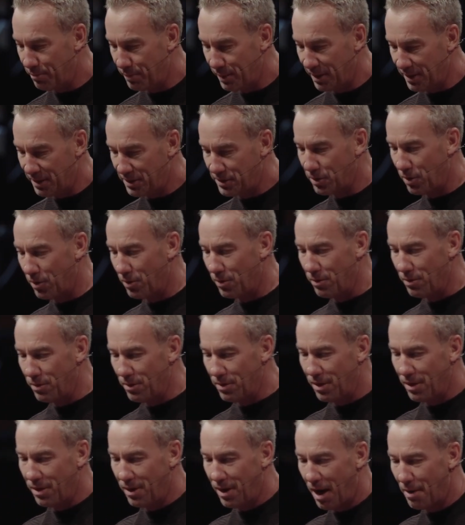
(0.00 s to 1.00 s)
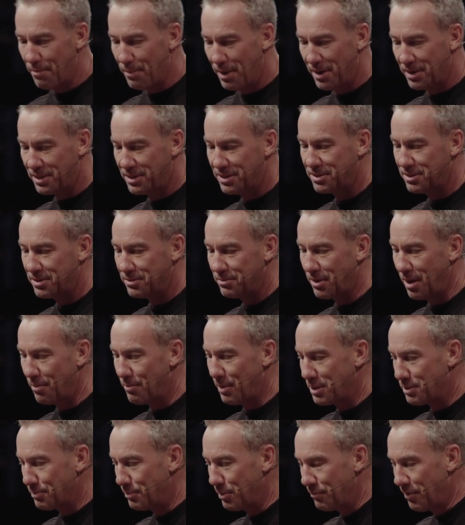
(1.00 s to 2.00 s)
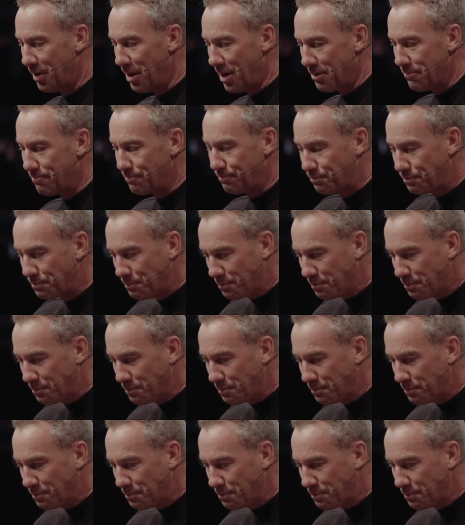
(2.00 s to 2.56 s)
piece, so I must move on.